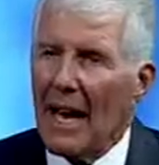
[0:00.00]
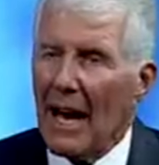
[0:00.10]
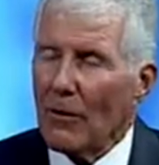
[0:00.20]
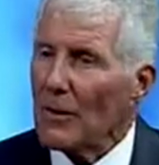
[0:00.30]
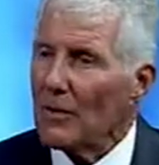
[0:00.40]

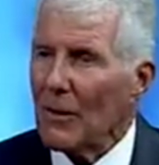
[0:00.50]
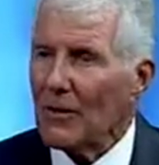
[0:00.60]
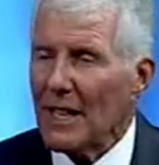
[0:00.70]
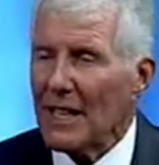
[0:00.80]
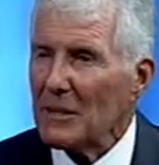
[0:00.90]
I wouldn't vote
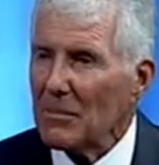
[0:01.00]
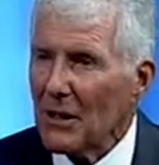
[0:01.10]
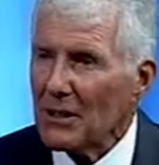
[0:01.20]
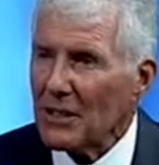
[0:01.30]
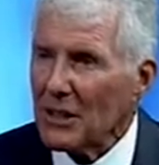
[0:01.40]
for Nancy
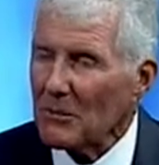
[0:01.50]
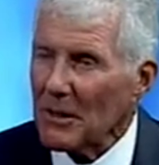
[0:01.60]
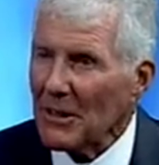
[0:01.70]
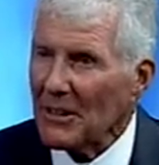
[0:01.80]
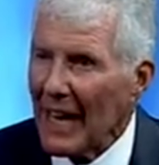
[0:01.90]
Pelosi as
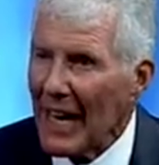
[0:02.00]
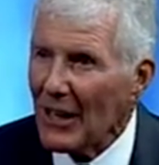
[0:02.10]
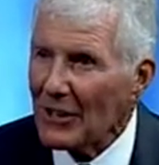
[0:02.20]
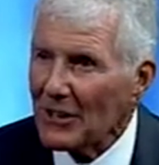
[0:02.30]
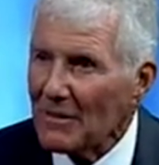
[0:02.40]
Speaker of the
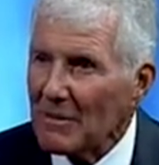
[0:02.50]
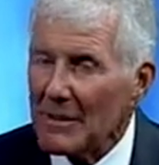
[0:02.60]
House.